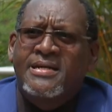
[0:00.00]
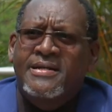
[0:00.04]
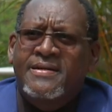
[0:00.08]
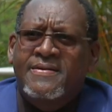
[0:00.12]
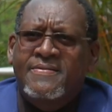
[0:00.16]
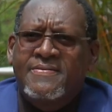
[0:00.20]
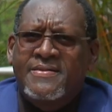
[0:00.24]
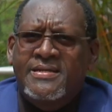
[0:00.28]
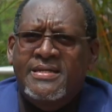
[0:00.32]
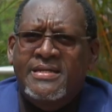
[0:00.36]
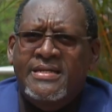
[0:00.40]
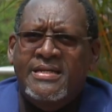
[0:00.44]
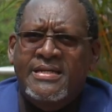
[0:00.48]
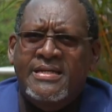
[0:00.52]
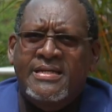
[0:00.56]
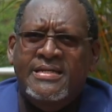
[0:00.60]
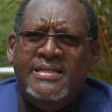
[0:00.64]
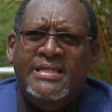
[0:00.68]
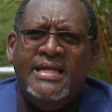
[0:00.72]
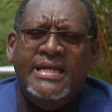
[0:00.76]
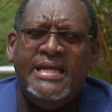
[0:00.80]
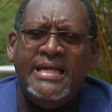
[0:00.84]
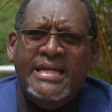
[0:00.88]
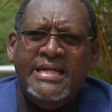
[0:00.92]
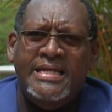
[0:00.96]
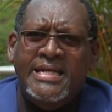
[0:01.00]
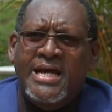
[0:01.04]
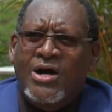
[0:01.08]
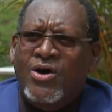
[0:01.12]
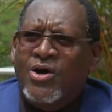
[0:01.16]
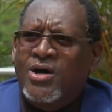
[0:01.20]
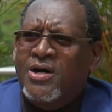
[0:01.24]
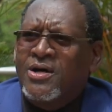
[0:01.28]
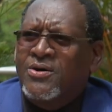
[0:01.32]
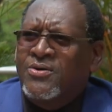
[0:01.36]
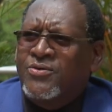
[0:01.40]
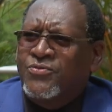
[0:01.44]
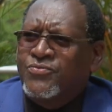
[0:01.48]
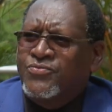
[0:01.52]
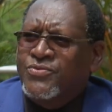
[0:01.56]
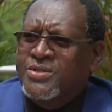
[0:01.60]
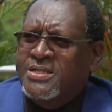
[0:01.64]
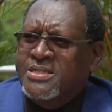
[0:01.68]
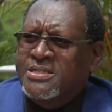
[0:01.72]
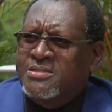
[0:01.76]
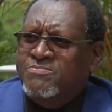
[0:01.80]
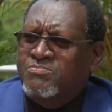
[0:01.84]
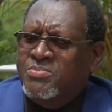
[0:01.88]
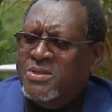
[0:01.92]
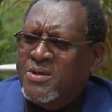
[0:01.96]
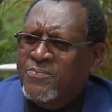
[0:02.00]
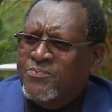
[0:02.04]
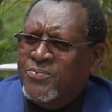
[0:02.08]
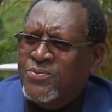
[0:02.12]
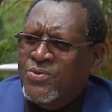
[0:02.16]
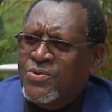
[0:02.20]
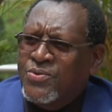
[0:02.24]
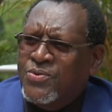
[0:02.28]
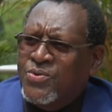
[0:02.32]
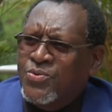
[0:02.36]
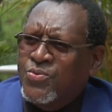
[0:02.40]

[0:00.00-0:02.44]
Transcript: the leader of these people,